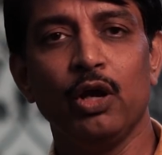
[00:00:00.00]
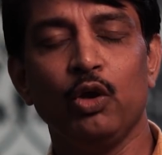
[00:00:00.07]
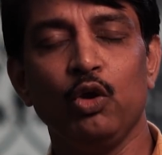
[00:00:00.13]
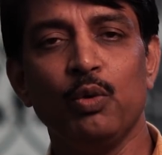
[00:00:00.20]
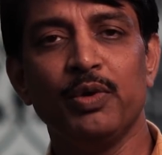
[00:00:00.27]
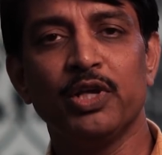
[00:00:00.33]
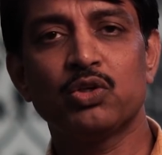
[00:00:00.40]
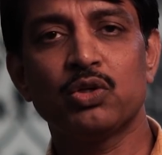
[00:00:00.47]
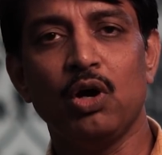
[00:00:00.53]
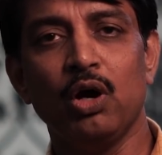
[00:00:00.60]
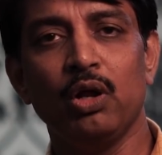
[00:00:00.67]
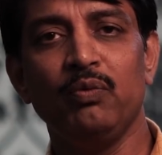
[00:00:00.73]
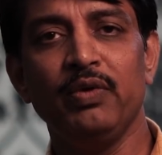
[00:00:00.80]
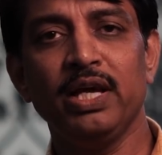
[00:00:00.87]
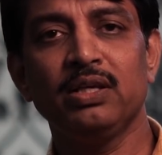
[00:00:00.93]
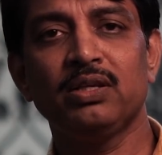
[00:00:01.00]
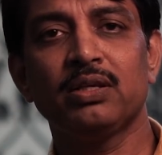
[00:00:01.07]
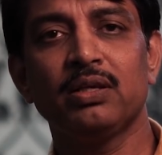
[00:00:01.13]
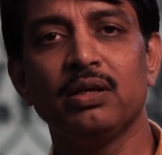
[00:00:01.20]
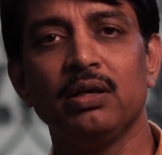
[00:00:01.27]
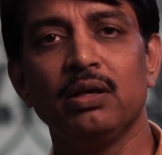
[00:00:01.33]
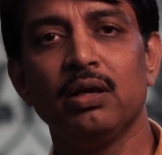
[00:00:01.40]
You must
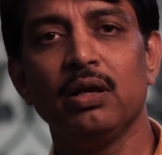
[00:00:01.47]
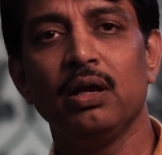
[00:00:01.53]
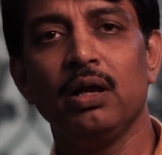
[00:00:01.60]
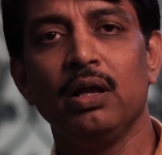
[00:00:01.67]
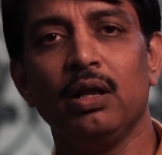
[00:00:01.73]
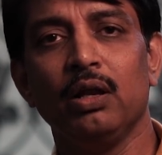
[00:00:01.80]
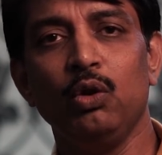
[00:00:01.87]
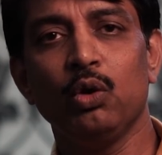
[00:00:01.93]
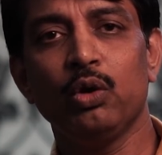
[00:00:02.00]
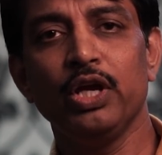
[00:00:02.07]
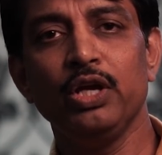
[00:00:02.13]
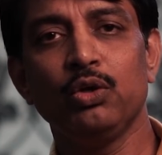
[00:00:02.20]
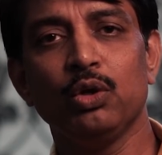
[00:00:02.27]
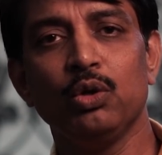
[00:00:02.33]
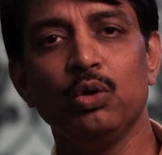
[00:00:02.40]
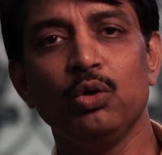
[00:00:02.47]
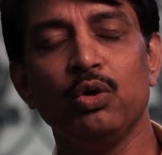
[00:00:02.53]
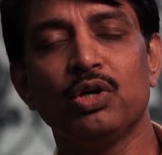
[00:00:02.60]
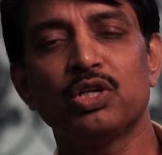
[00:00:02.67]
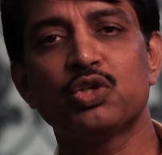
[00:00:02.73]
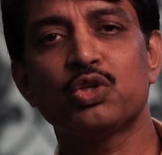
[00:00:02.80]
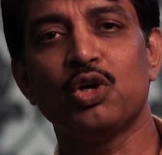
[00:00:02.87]
always look into
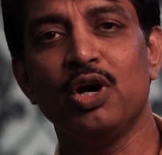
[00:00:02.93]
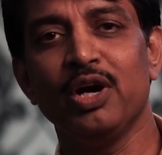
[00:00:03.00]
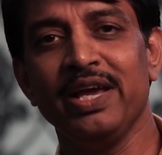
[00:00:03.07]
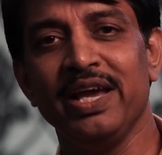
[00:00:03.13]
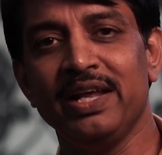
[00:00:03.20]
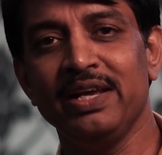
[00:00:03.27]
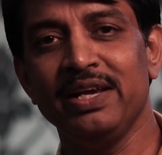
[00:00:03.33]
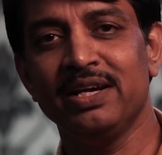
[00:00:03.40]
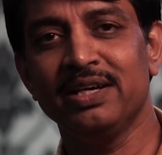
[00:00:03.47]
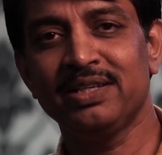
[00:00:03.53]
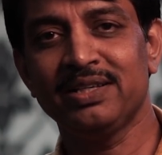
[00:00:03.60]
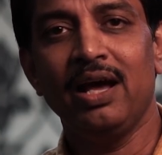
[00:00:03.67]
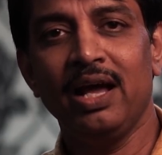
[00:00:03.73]
your strong areas.